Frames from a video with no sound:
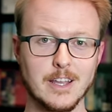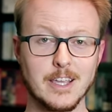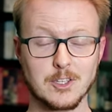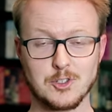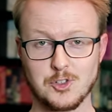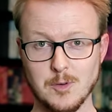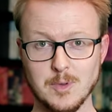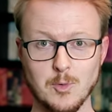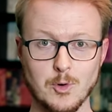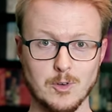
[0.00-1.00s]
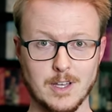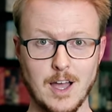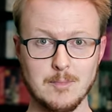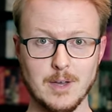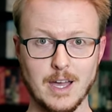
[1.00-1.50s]
that he could show me Mortal
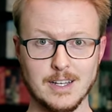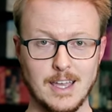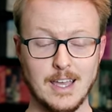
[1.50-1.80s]
Kombat